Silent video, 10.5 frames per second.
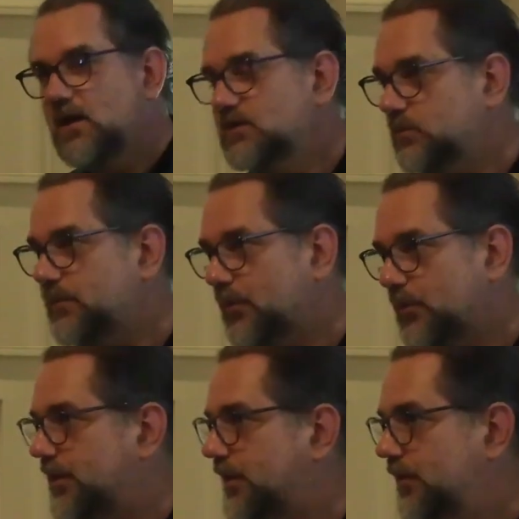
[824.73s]
so we
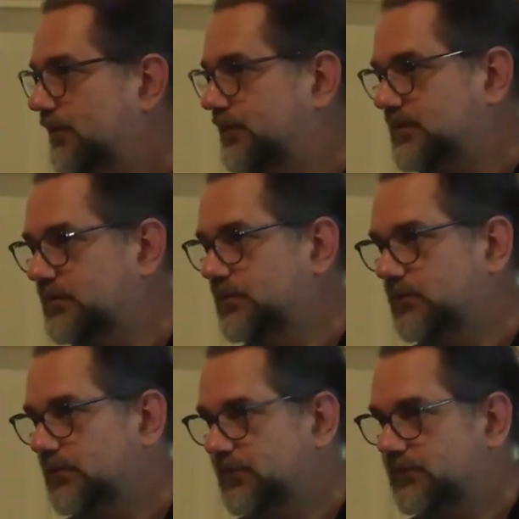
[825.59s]
ported it over
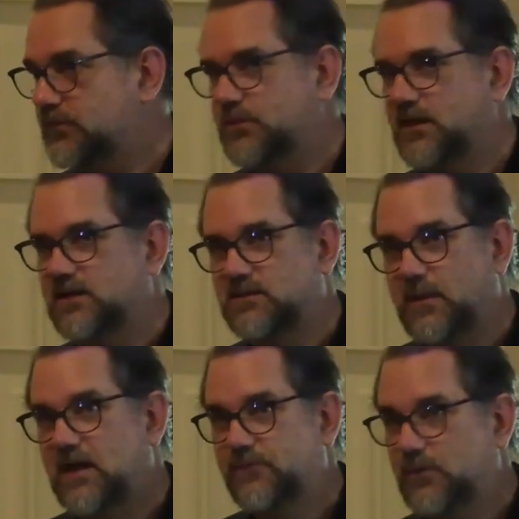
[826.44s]
to the Virtual Analyst
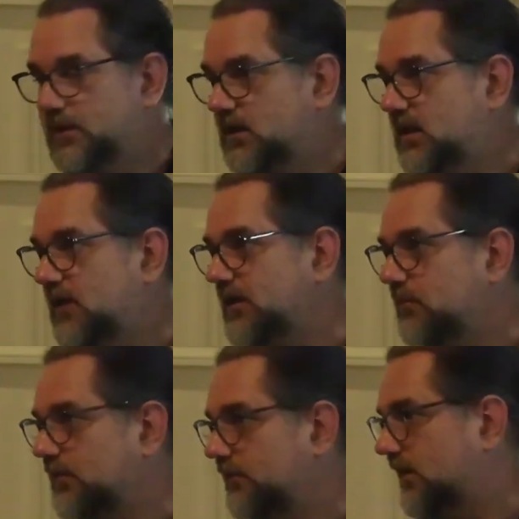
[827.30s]
Platform in the
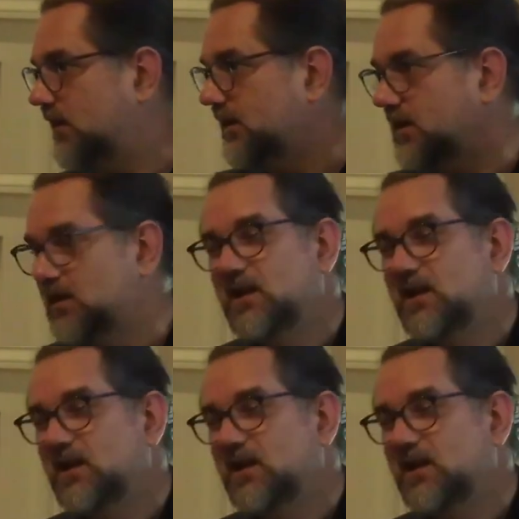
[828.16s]
cloud-enabled environment.